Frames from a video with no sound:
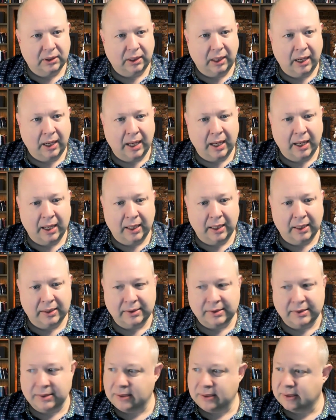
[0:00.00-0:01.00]

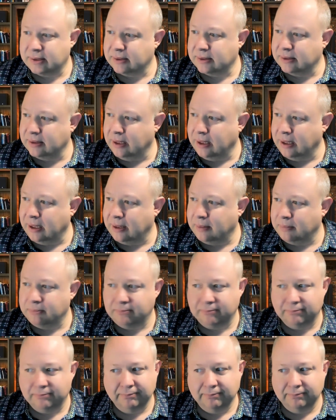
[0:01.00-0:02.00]
and
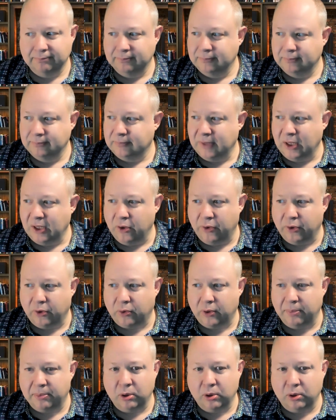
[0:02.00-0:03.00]
the
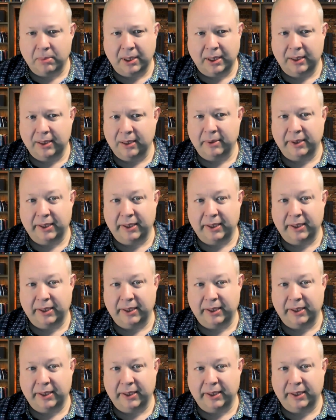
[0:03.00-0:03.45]
crypto bot.